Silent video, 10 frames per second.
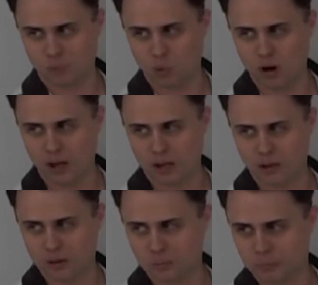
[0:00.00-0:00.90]
Why?
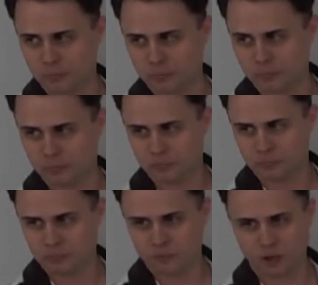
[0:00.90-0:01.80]

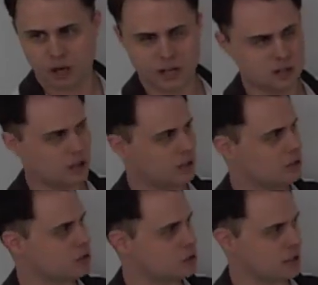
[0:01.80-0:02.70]
I'd
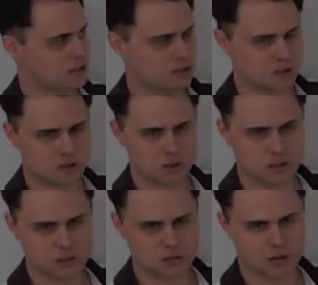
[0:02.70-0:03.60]
argue you should answer this
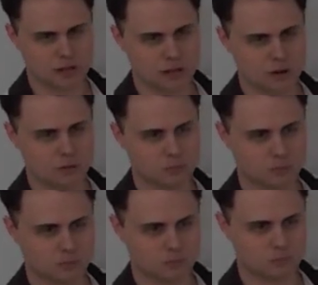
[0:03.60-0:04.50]
question right now.
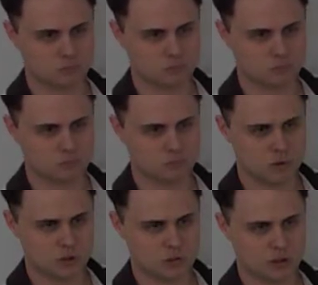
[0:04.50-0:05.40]

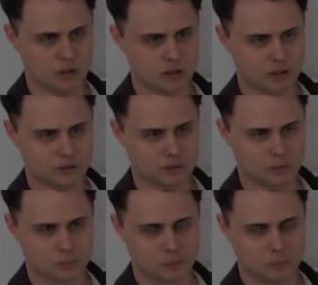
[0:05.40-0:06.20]
What's the final answer?